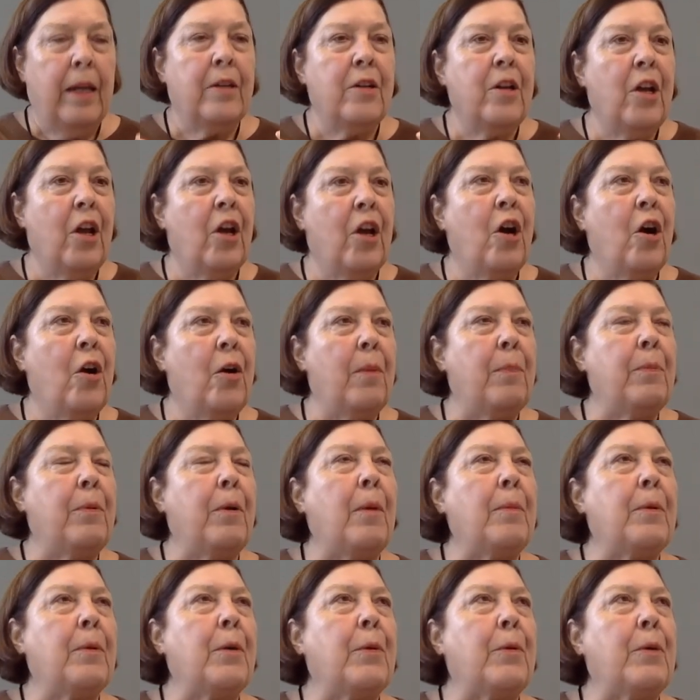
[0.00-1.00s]
no, it
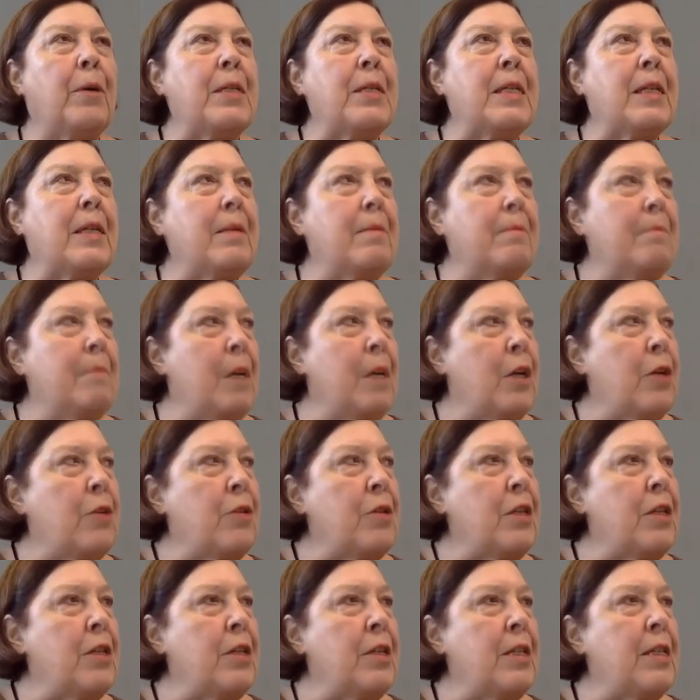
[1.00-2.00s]
probably wasn't
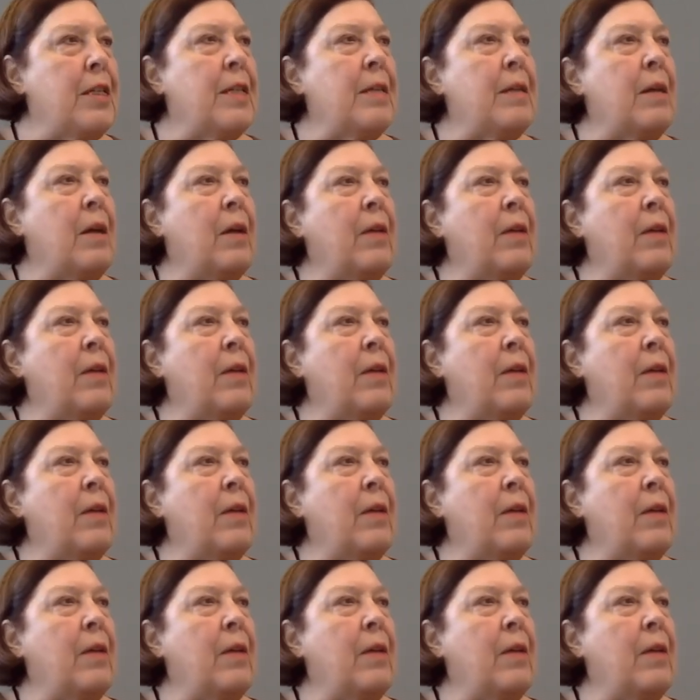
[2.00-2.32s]
Moses.